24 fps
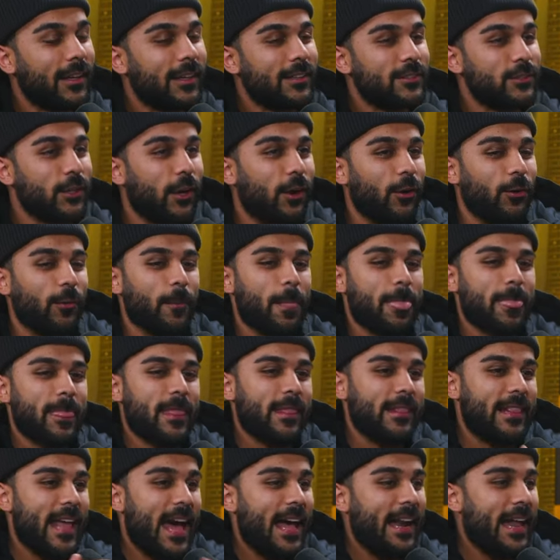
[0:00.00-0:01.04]
So
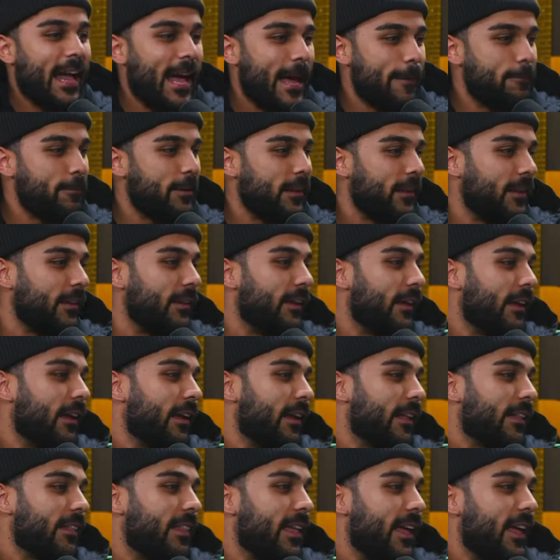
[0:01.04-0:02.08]
that happened.
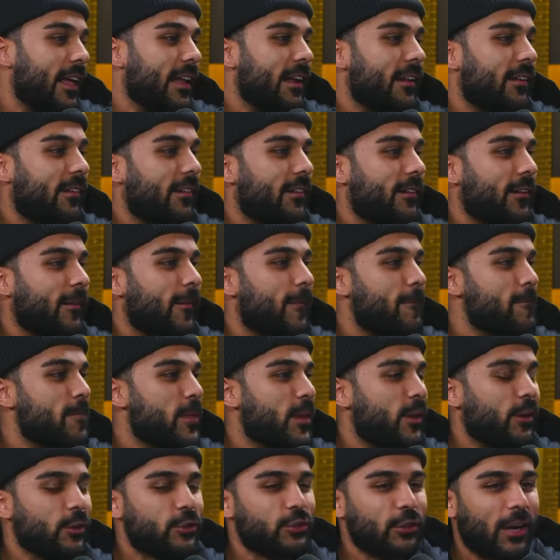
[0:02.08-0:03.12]
Then, um,
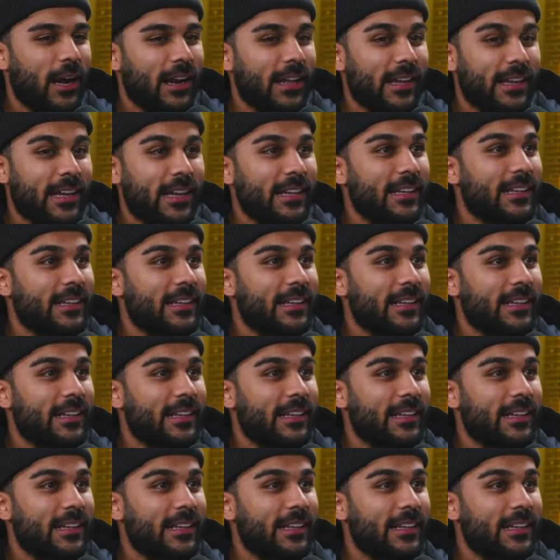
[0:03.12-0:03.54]
you know, trying I, to. Get... I